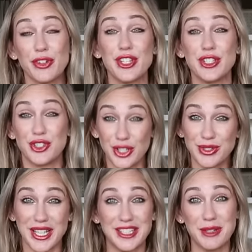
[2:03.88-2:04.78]
but for these
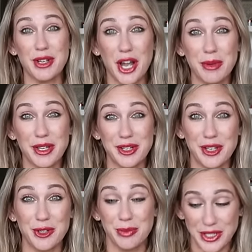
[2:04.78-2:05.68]
shoots, I need to be coming in
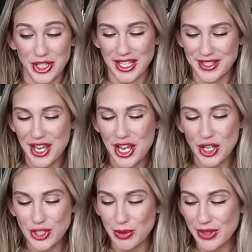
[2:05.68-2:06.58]
cute PJs.
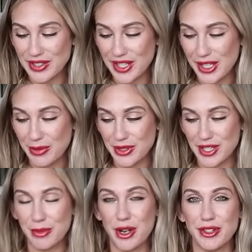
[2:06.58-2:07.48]
So when they said they would
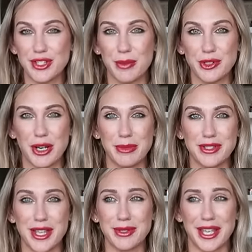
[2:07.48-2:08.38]
send me over some
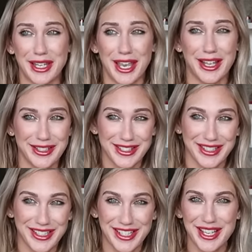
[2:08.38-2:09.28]
pajamas, I was like, yes,
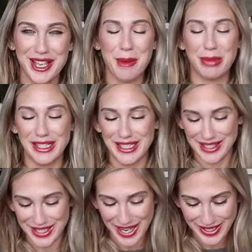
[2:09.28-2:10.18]

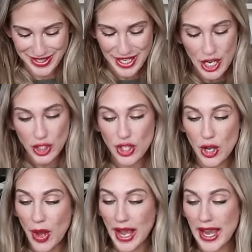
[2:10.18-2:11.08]
please, yes.
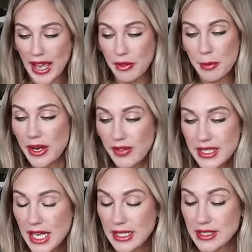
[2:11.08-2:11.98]
So I have a pair
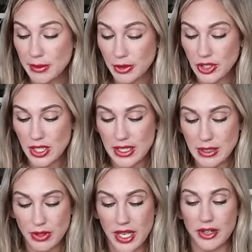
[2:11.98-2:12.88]
that's kind of similar to
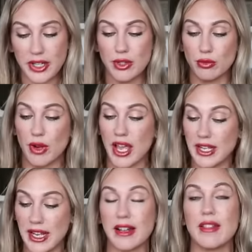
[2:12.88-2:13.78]
this, but they are in
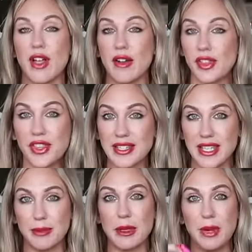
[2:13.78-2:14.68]
red, and I love that they
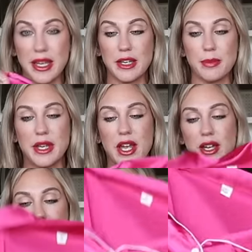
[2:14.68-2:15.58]
sent me pink
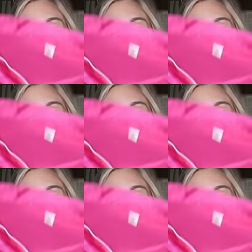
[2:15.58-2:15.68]
because